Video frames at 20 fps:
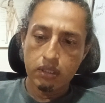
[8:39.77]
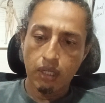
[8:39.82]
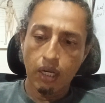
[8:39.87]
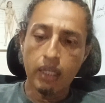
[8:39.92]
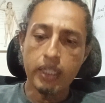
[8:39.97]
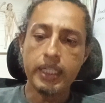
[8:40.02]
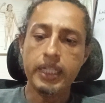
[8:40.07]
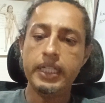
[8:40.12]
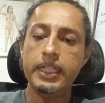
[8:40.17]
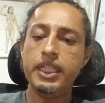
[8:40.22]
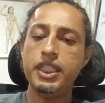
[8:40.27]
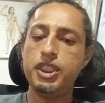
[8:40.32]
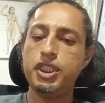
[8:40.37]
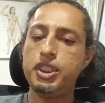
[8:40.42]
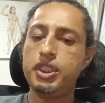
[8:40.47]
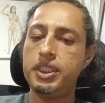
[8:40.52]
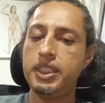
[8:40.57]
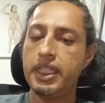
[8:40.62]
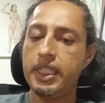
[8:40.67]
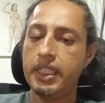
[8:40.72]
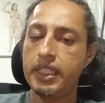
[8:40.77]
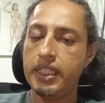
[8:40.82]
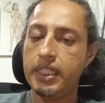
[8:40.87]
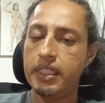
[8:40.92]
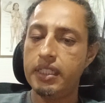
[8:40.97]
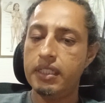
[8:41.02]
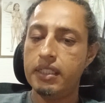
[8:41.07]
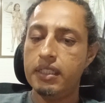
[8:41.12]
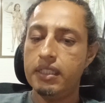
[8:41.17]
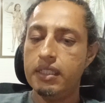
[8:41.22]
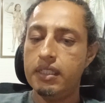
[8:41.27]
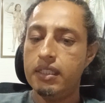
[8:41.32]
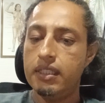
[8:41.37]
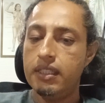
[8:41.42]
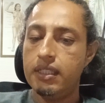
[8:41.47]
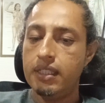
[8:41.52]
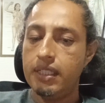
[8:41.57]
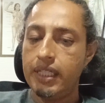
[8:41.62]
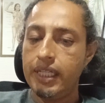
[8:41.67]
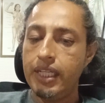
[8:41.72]
uninitiated
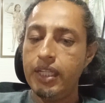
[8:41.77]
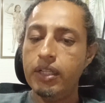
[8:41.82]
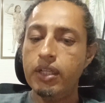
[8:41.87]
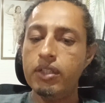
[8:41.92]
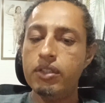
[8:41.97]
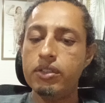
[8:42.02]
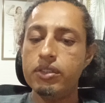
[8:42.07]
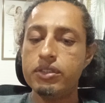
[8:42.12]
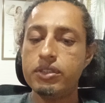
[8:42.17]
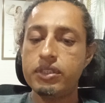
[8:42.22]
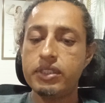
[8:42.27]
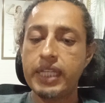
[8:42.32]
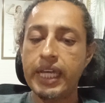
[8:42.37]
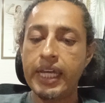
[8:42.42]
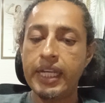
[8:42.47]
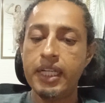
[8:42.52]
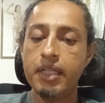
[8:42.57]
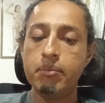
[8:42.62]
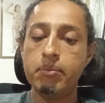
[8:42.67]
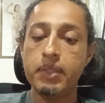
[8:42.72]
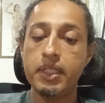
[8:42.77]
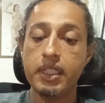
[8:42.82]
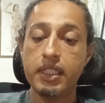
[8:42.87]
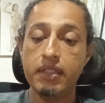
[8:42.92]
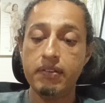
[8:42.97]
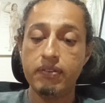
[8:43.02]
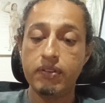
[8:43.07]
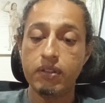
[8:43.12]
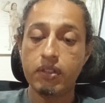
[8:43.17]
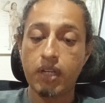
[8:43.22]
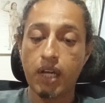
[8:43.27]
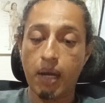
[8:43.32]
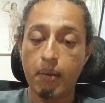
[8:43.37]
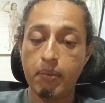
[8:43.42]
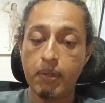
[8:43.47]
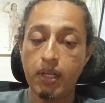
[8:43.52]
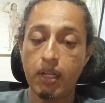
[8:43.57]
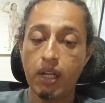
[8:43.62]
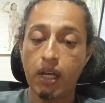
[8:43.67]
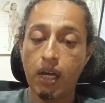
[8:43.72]
in understanding medieval
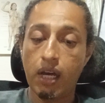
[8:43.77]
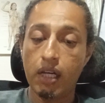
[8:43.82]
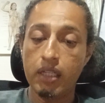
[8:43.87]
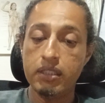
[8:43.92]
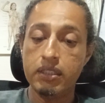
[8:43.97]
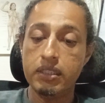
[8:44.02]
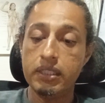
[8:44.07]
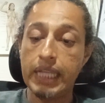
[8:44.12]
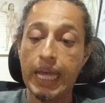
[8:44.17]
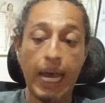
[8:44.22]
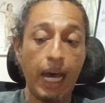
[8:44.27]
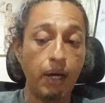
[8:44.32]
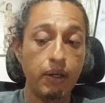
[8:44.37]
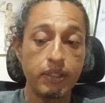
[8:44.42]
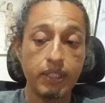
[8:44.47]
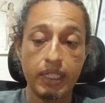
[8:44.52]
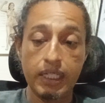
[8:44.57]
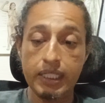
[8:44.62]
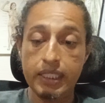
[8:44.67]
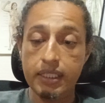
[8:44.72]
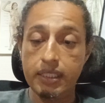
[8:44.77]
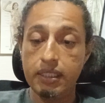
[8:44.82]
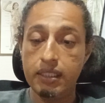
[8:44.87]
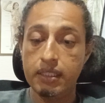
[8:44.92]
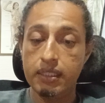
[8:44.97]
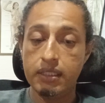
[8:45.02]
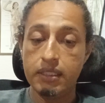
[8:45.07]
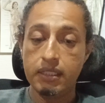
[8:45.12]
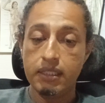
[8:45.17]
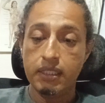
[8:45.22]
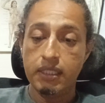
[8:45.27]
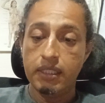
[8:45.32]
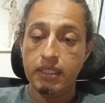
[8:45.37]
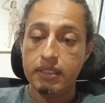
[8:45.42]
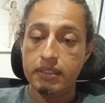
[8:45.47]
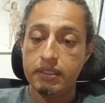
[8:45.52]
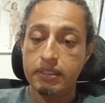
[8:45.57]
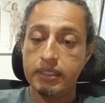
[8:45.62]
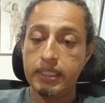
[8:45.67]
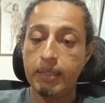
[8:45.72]
common law undoubtedly
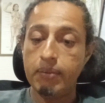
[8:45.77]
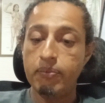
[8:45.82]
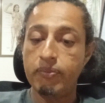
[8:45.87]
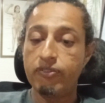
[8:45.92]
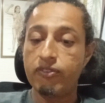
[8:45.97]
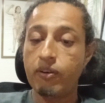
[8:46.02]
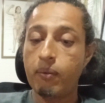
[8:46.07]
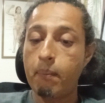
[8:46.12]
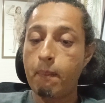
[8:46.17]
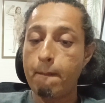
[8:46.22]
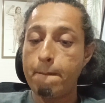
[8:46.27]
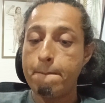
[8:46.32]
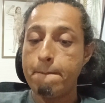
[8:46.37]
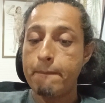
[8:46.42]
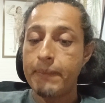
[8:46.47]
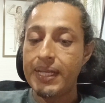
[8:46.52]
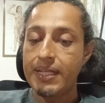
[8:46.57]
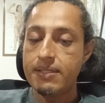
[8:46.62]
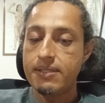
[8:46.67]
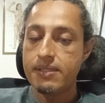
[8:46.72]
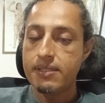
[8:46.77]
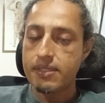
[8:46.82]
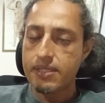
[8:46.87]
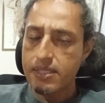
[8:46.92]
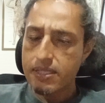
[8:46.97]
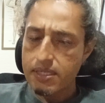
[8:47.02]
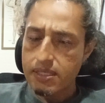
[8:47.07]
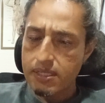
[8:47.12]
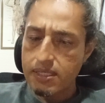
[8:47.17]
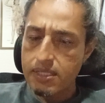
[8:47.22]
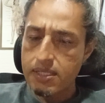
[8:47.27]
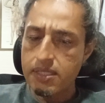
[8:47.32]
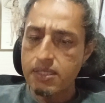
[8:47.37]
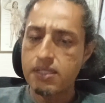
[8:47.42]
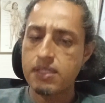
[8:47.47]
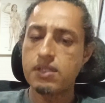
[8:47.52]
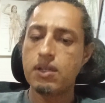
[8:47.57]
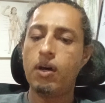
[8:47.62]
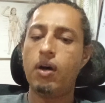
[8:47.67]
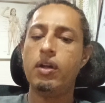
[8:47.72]
stem from
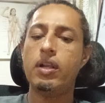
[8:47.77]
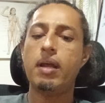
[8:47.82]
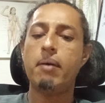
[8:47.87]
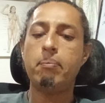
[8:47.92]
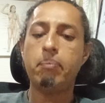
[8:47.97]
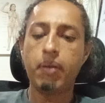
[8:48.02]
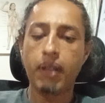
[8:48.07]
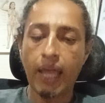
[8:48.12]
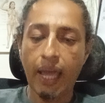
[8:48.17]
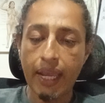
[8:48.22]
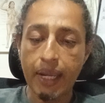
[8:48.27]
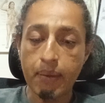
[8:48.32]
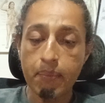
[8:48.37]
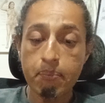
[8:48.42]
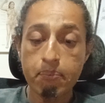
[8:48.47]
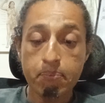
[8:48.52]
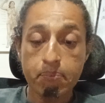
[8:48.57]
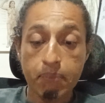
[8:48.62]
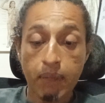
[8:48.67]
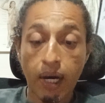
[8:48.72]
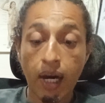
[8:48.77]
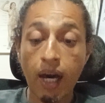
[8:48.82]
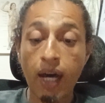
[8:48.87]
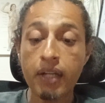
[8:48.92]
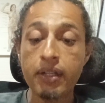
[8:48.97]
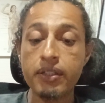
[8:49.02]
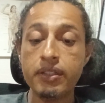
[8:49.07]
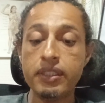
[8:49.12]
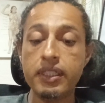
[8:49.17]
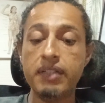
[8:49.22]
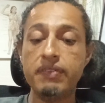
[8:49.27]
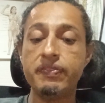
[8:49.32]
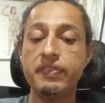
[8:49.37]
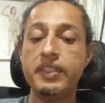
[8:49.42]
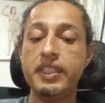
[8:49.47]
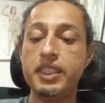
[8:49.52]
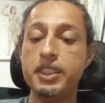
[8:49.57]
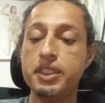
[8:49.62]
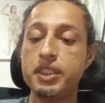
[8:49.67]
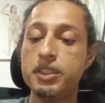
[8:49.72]
insistence on applying modern
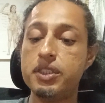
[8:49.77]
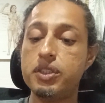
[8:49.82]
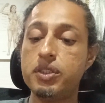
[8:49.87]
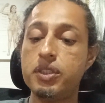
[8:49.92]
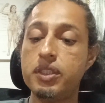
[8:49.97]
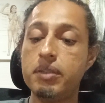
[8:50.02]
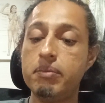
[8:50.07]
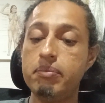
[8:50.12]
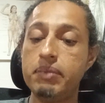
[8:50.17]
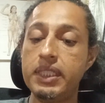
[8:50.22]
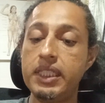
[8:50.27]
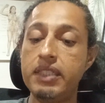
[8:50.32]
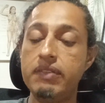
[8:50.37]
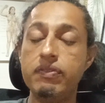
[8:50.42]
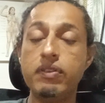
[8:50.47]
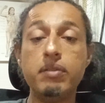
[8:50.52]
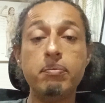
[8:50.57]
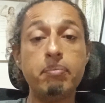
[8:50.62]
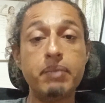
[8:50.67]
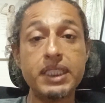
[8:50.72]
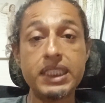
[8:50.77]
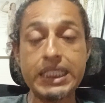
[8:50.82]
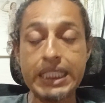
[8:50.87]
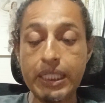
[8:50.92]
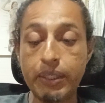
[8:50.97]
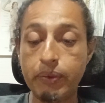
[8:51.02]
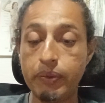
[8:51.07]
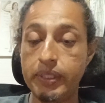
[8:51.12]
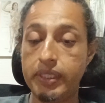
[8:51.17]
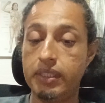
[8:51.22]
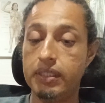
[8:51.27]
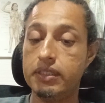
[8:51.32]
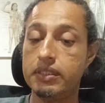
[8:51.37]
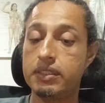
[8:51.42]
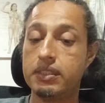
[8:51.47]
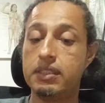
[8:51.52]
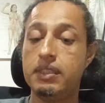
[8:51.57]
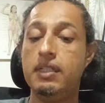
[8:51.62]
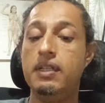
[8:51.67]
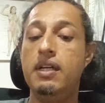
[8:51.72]
definitions to the medieval
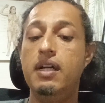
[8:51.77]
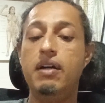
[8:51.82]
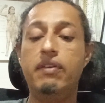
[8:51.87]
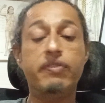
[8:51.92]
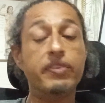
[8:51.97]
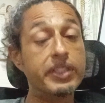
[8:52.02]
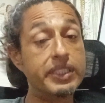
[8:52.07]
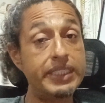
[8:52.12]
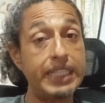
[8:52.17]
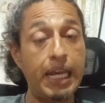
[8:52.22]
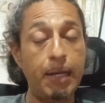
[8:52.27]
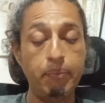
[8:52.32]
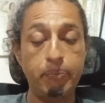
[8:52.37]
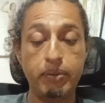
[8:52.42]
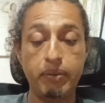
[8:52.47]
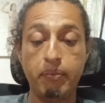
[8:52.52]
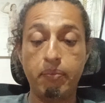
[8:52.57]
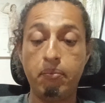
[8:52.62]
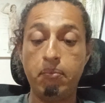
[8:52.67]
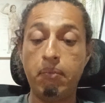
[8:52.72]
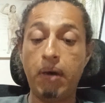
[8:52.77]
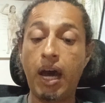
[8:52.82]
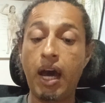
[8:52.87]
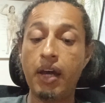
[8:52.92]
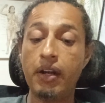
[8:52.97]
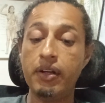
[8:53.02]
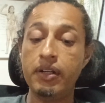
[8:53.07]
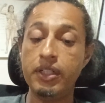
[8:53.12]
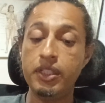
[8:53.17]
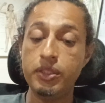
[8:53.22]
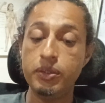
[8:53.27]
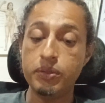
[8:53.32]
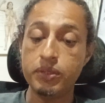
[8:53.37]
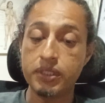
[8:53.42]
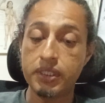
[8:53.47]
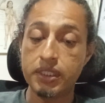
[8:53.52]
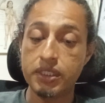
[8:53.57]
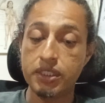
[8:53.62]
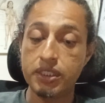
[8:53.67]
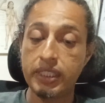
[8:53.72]
materials. For example, modern
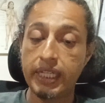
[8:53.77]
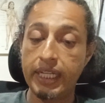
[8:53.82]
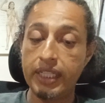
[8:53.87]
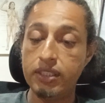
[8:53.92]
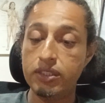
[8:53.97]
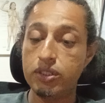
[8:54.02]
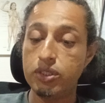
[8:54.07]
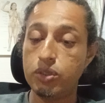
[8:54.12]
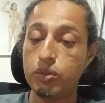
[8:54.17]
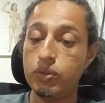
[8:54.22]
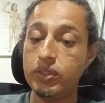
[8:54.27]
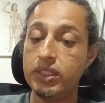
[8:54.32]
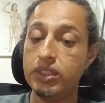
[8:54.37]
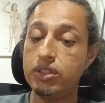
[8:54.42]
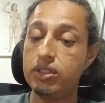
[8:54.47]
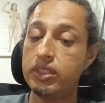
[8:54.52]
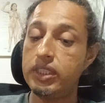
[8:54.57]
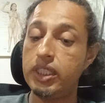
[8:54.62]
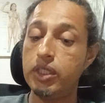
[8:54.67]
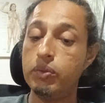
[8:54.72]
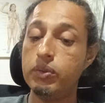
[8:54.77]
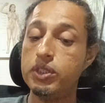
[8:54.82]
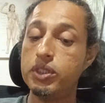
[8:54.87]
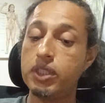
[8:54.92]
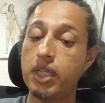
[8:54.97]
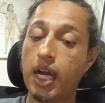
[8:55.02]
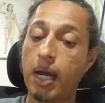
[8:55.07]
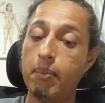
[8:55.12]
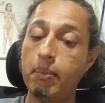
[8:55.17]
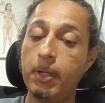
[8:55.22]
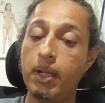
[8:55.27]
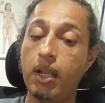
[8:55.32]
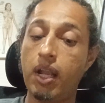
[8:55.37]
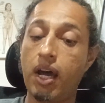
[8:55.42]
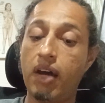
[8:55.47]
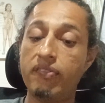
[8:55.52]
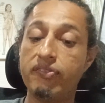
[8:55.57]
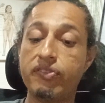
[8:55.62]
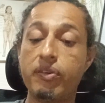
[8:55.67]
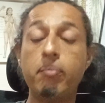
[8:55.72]
usage tends to distinguish common
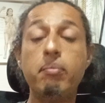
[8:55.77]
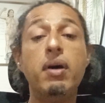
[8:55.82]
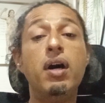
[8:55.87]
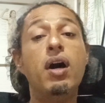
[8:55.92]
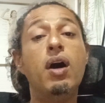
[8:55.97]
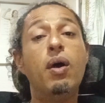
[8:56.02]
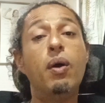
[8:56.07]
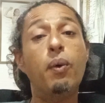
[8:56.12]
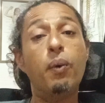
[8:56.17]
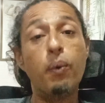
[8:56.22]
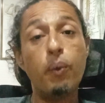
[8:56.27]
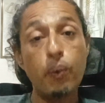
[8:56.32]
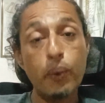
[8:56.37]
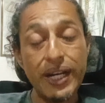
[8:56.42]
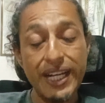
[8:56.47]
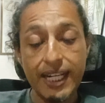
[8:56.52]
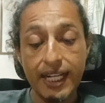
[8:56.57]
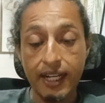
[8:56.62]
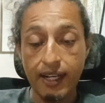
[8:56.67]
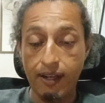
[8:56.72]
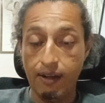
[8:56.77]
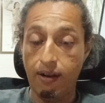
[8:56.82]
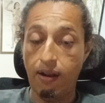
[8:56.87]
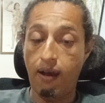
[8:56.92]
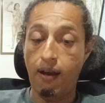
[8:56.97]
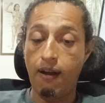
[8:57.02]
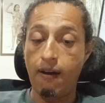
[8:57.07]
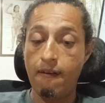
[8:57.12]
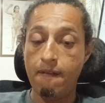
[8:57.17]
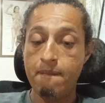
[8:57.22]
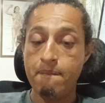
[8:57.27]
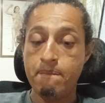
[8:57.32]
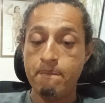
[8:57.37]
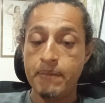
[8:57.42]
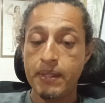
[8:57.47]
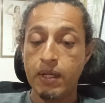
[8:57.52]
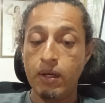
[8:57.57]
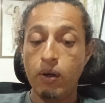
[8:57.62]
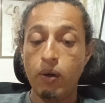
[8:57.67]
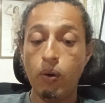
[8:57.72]
law from written law
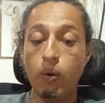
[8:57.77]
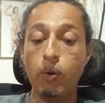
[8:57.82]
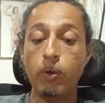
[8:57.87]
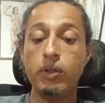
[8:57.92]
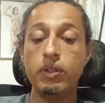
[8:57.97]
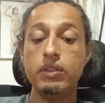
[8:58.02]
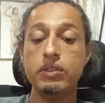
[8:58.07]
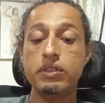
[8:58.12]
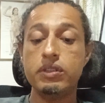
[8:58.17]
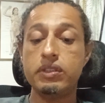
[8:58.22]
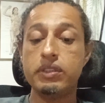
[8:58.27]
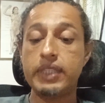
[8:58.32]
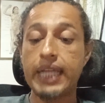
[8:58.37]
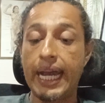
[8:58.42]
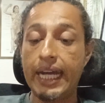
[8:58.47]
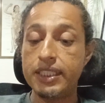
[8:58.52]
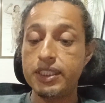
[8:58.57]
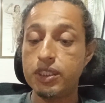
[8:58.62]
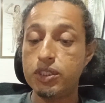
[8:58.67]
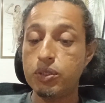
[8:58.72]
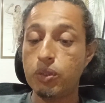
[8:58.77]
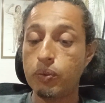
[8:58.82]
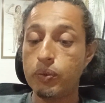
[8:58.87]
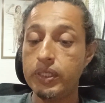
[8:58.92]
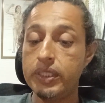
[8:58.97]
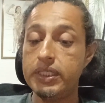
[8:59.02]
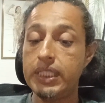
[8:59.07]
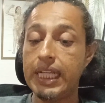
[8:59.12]
or statutory